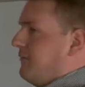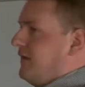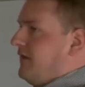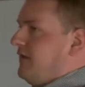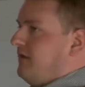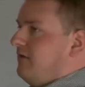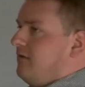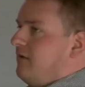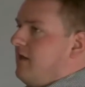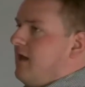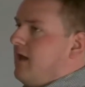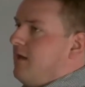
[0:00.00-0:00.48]

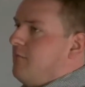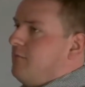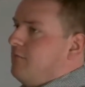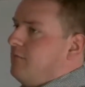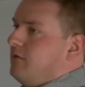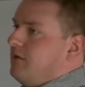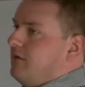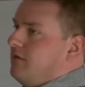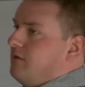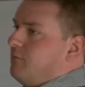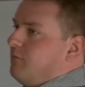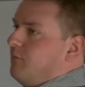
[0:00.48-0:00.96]
meeting
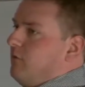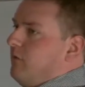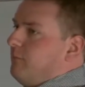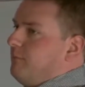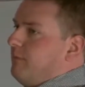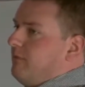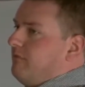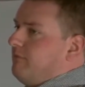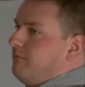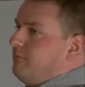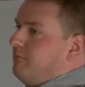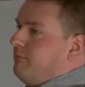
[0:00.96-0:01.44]
in the
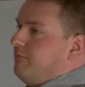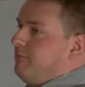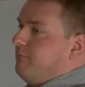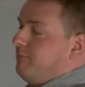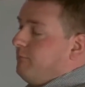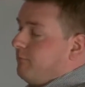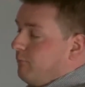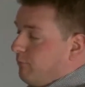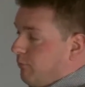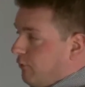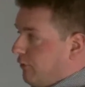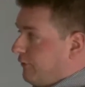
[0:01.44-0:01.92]

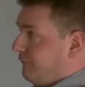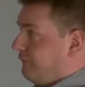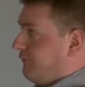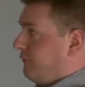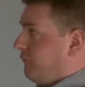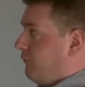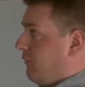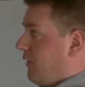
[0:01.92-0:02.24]
Broadford